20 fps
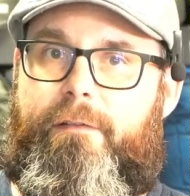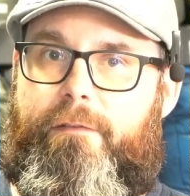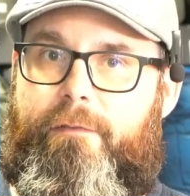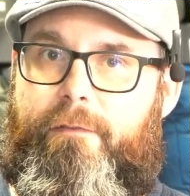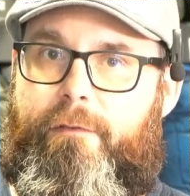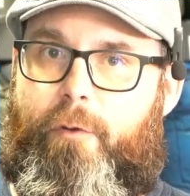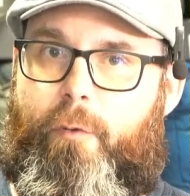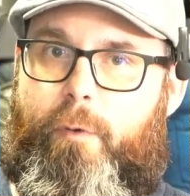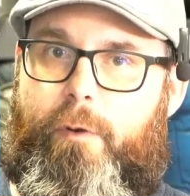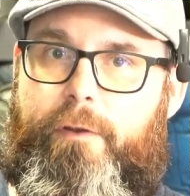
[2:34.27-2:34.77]

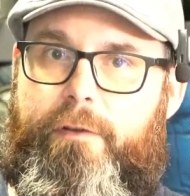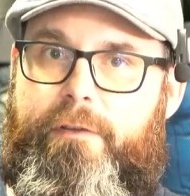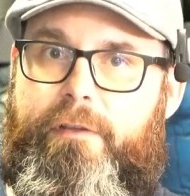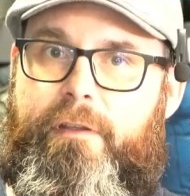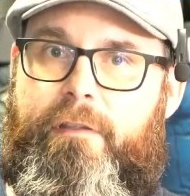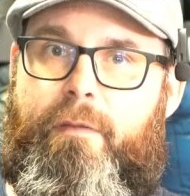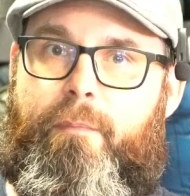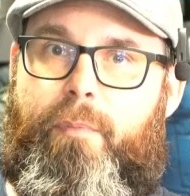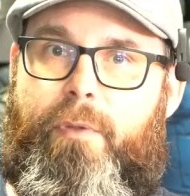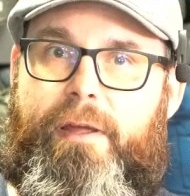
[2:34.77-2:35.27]
the quilts
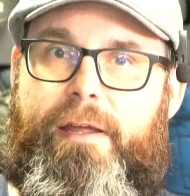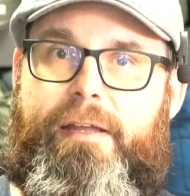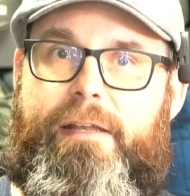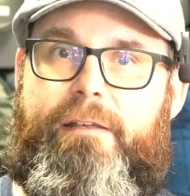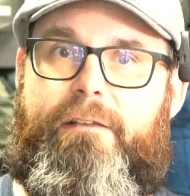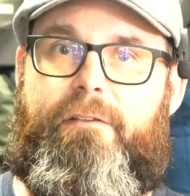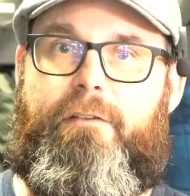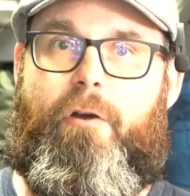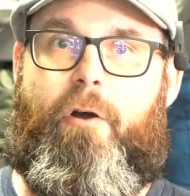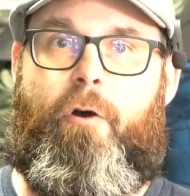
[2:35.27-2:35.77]
and the
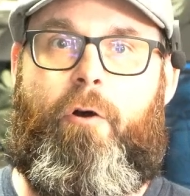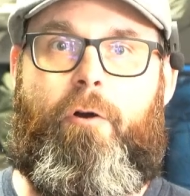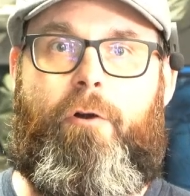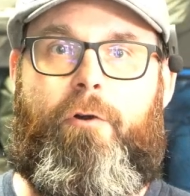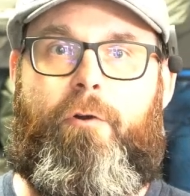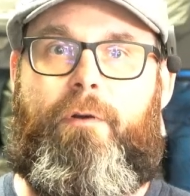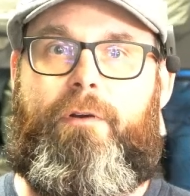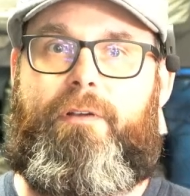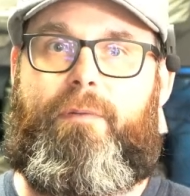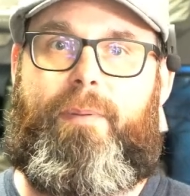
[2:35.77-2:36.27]
blankets are going